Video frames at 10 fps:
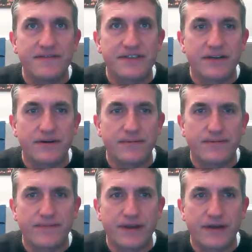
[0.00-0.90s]
So,
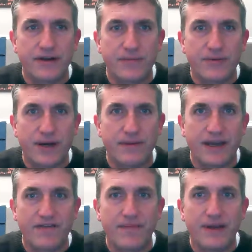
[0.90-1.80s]
probably
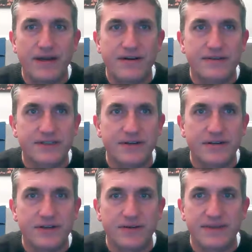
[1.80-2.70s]
every minute or so,
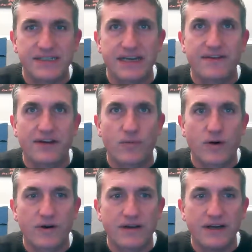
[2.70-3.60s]
you should be saving your
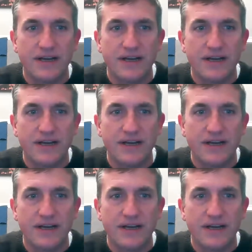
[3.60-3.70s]
work